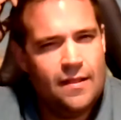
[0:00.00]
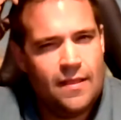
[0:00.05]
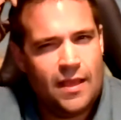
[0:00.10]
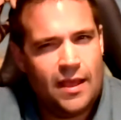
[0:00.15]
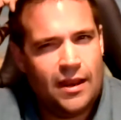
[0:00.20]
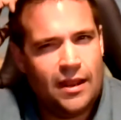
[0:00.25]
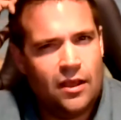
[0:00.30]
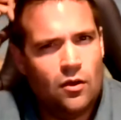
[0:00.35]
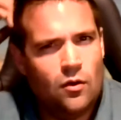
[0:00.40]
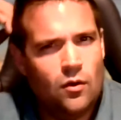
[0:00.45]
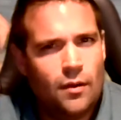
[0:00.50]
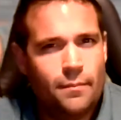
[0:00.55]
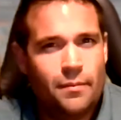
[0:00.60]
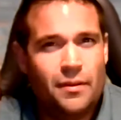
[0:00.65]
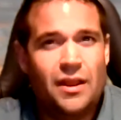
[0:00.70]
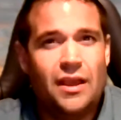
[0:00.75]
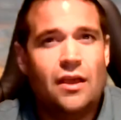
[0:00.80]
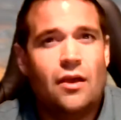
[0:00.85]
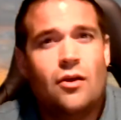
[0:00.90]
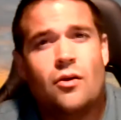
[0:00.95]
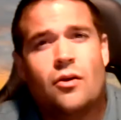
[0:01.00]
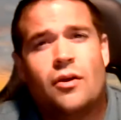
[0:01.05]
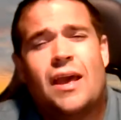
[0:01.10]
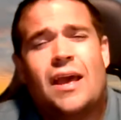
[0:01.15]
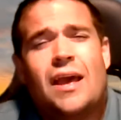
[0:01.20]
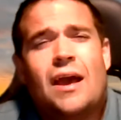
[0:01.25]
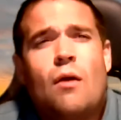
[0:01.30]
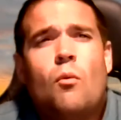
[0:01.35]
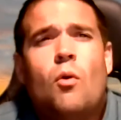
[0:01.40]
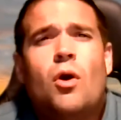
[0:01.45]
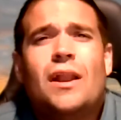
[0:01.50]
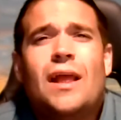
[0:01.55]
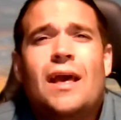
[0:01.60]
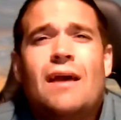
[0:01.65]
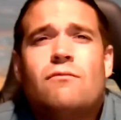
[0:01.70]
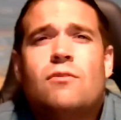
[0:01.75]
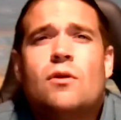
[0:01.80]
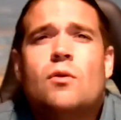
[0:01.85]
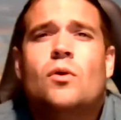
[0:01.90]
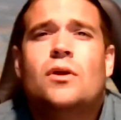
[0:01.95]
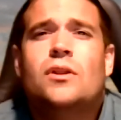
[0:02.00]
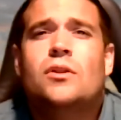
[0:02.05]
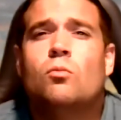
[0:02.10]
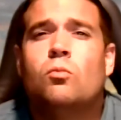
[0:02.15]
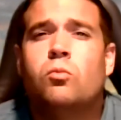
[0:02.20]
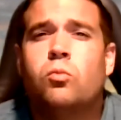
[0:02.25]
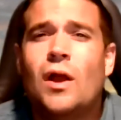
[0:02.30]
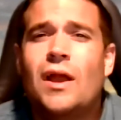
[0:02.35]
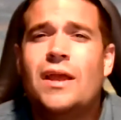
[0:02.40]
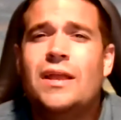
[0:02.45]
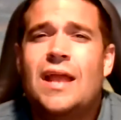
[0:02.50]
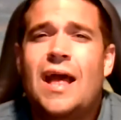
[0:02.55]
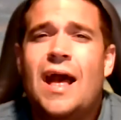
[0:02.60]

And I go up and I go, okay, I want everyone to write